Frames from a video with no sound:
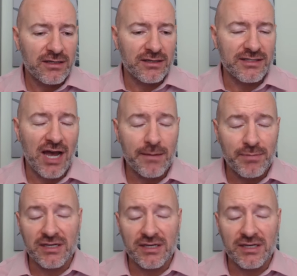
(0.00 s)
these high
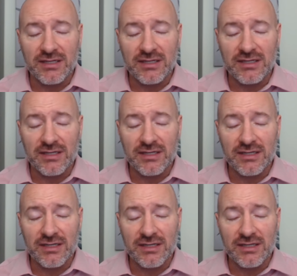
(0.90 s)
PE sectors,
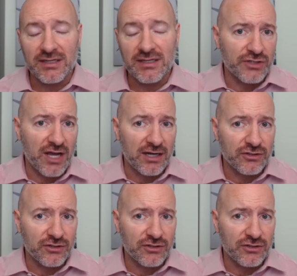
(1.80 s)
and these growth stocks.